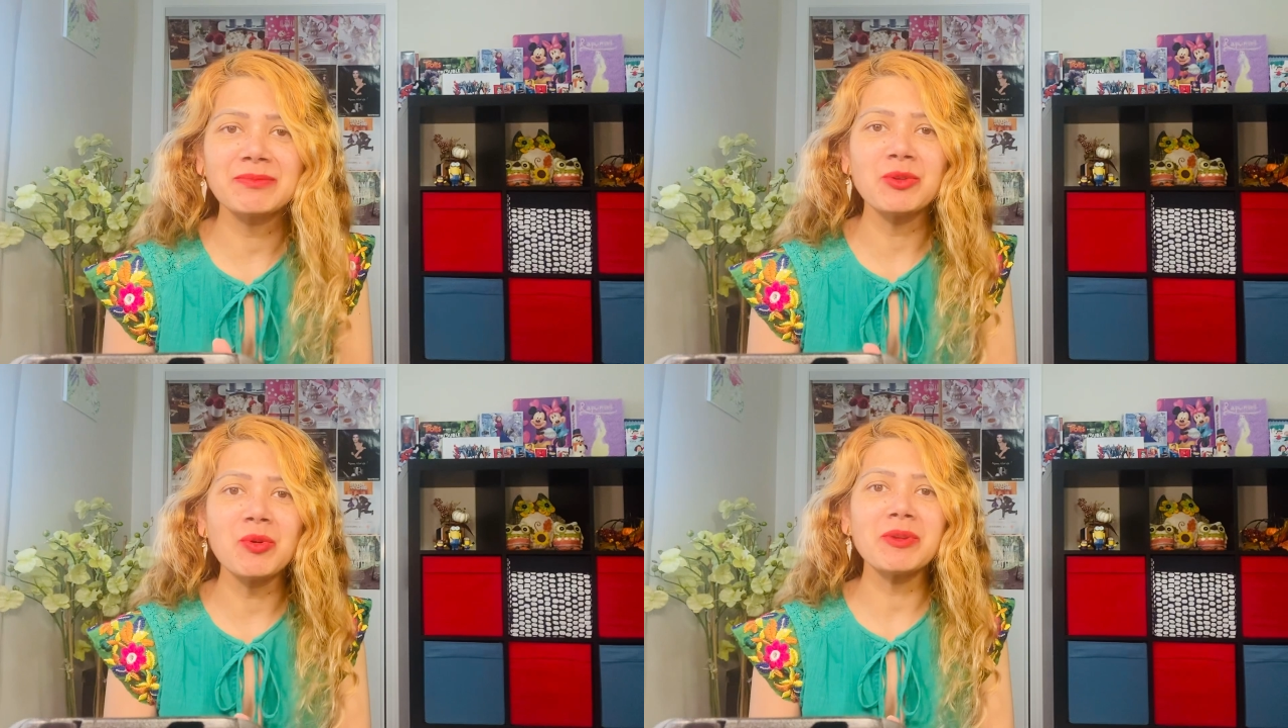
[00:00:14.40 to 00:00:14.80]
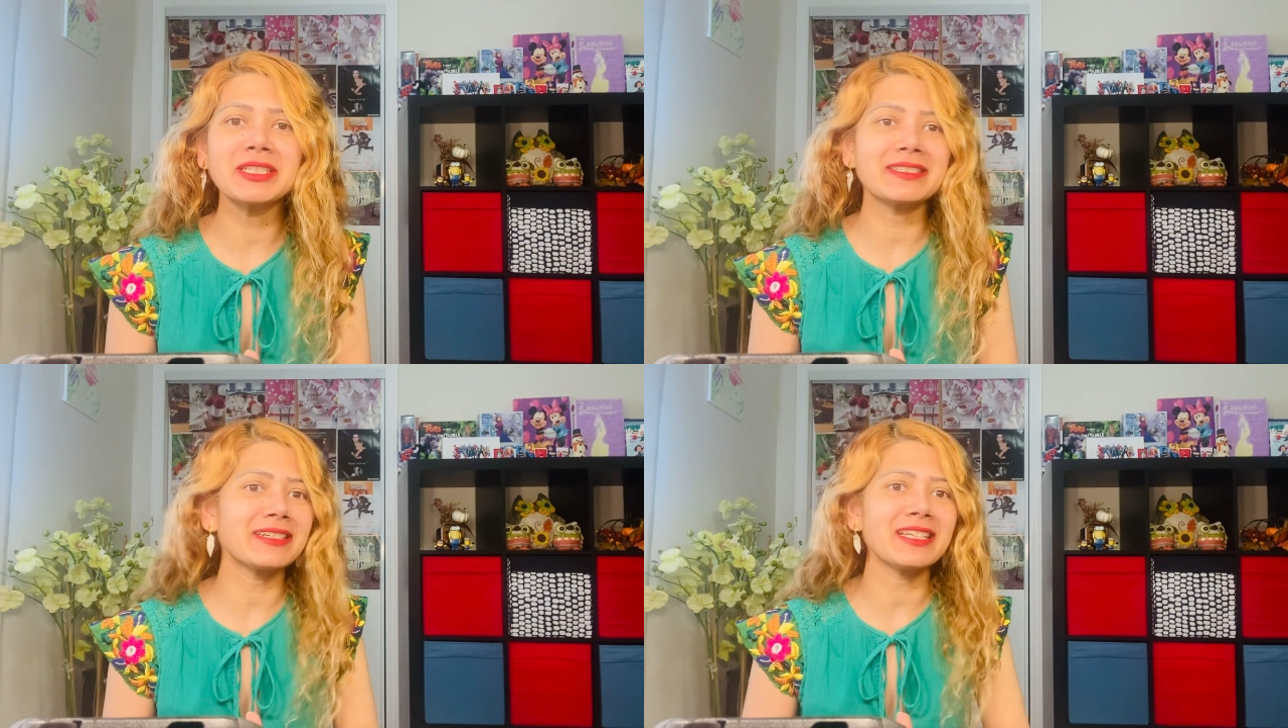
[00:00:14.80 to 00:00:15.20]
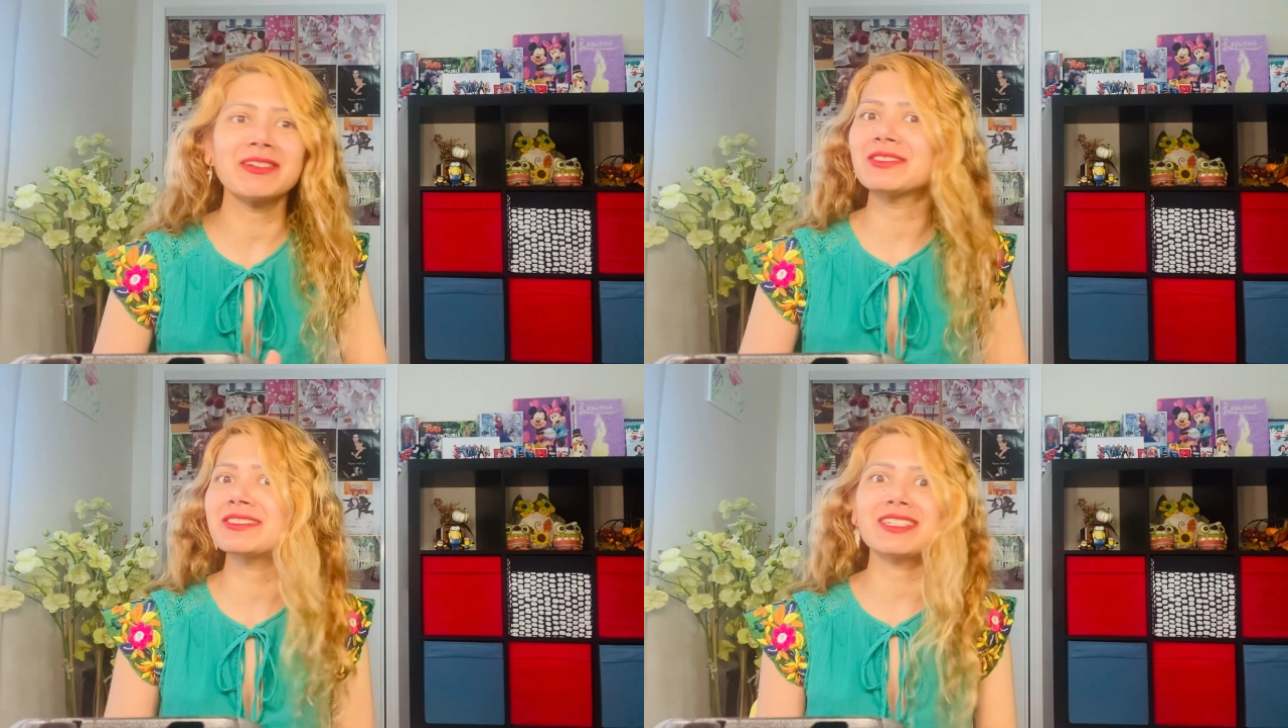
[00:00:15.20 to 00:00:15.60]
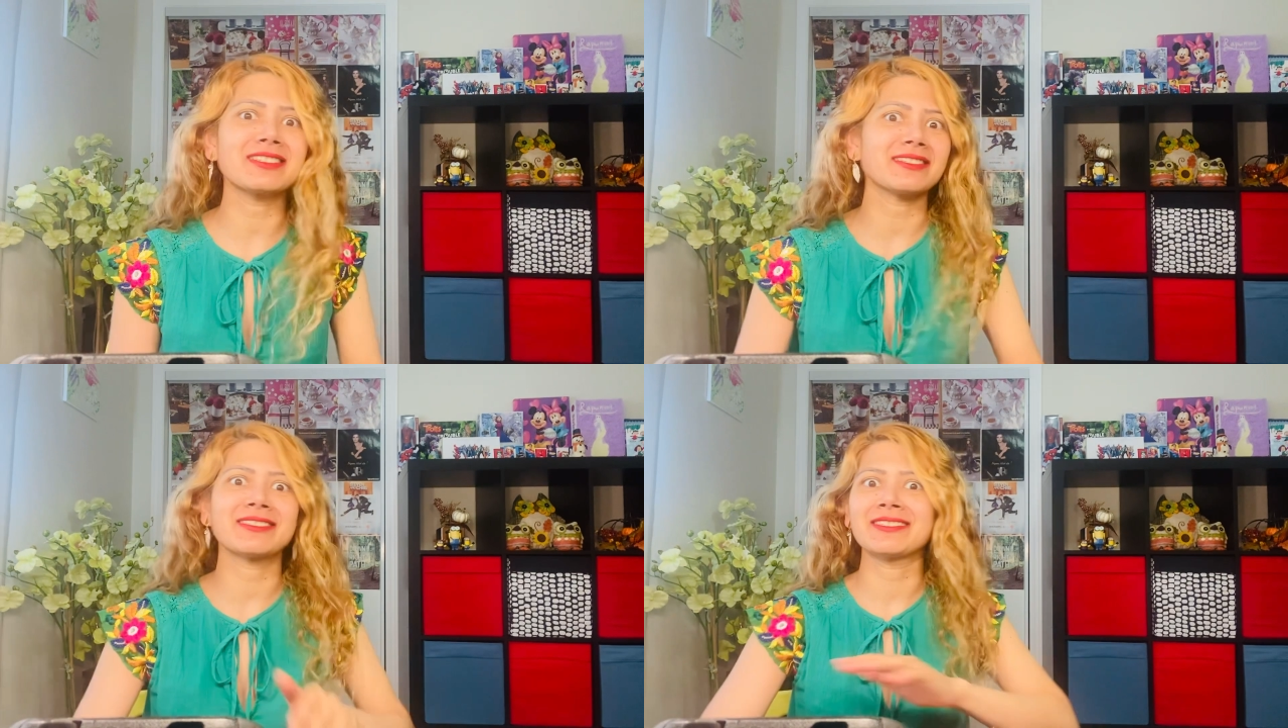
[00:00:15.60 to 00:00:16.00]
movie trailer was
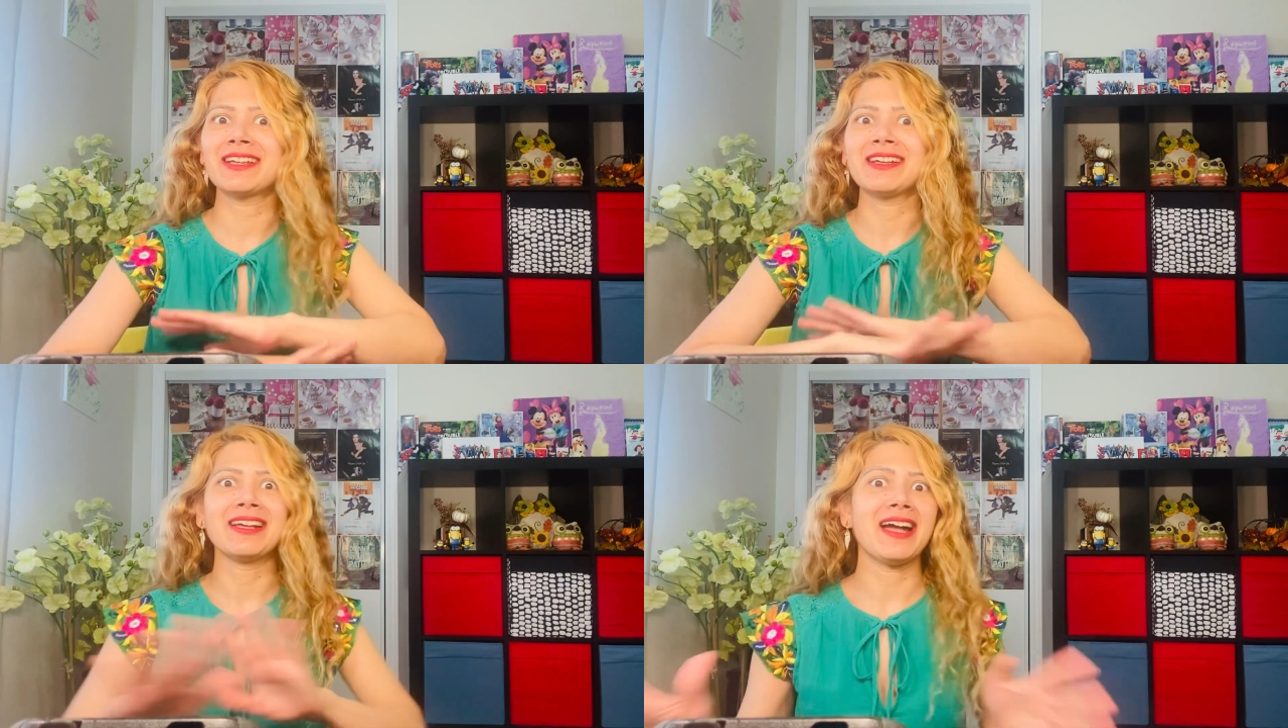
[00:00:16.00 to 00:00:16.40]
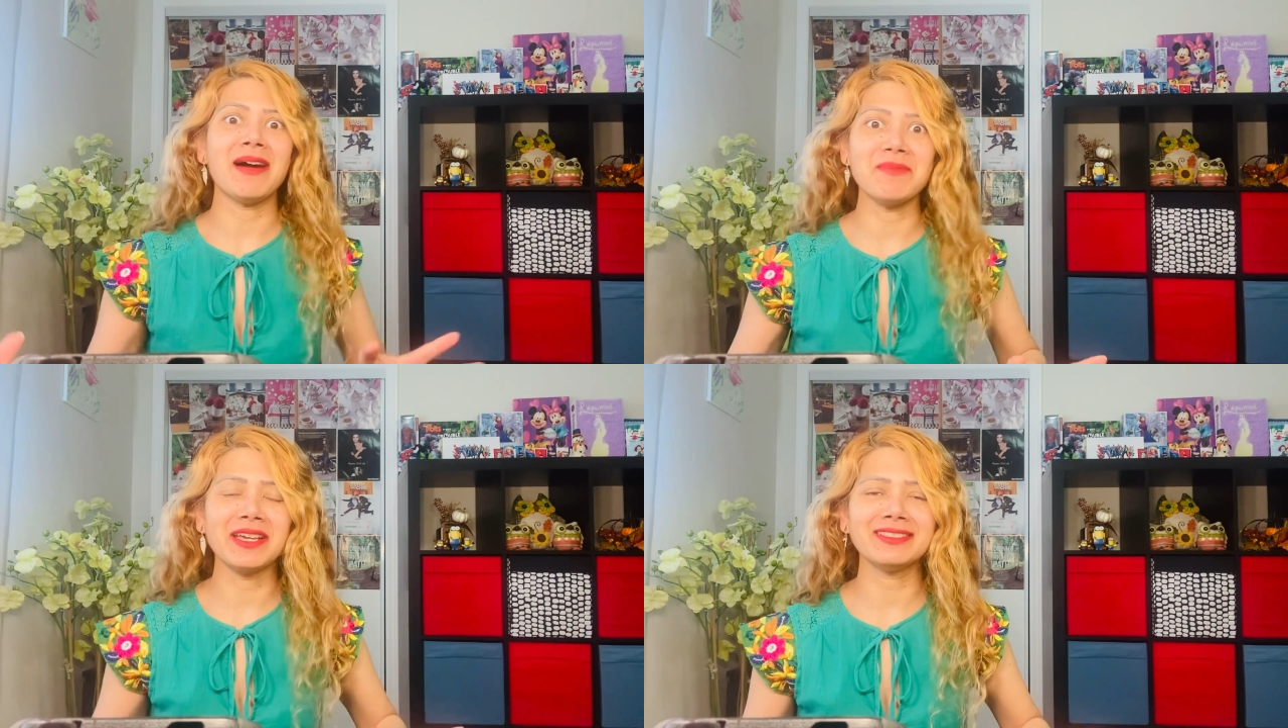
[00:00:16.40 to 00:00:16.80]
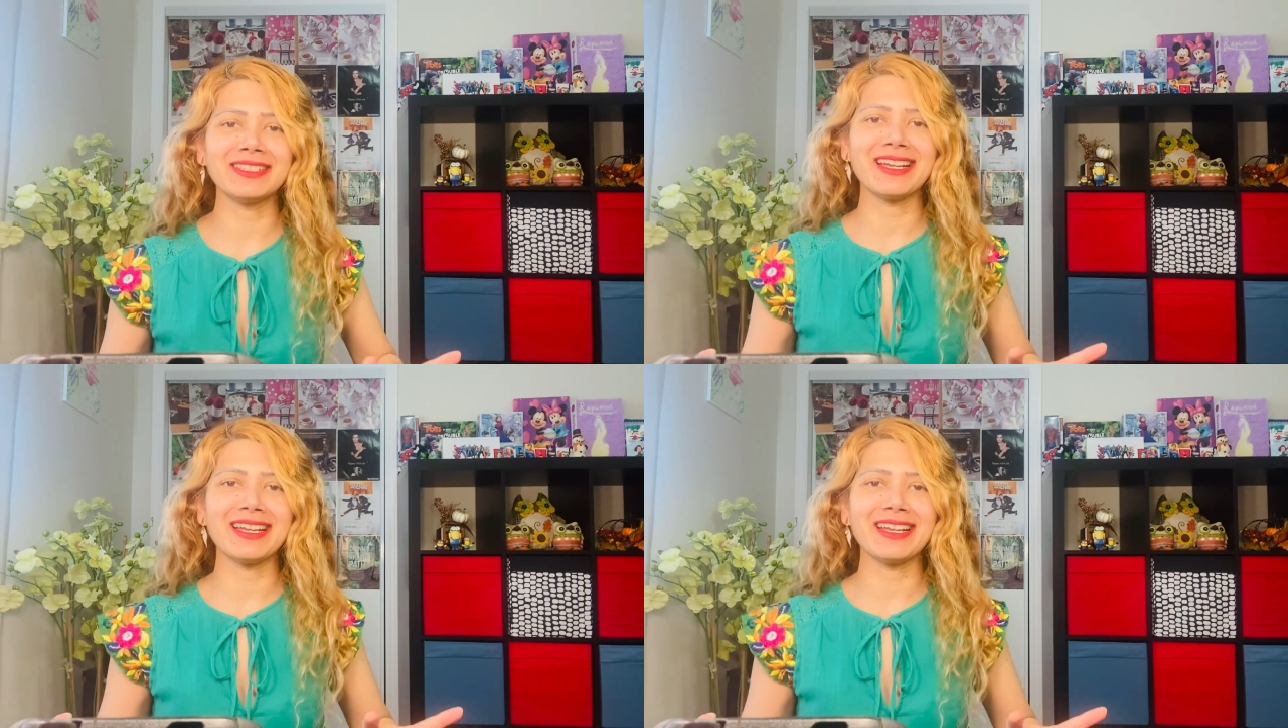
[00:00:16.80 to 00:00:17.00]
just amazing.